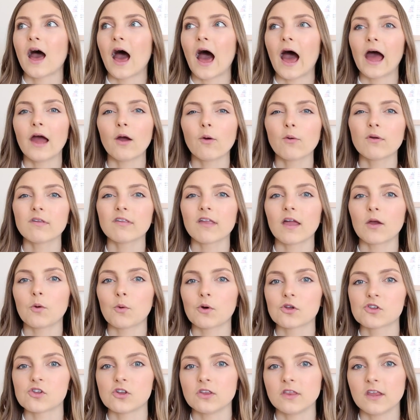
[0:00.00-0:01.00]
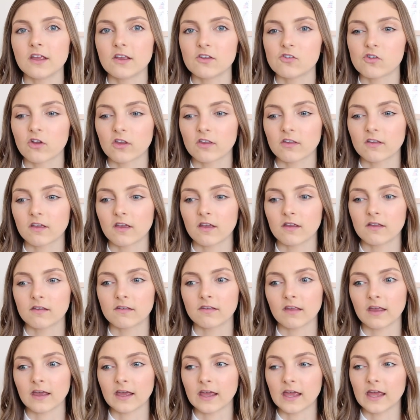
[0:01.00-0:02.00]
I always like watching these just
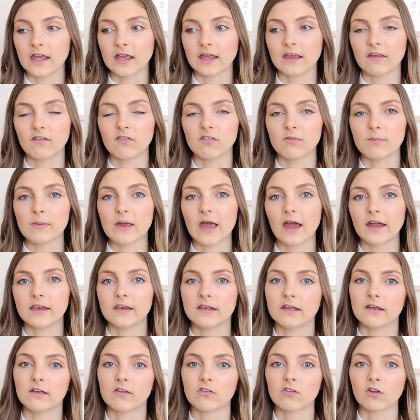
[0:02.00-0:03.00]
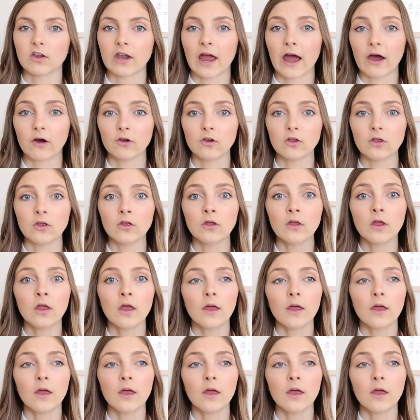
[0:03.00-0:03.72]
because like it gives me ideas on how to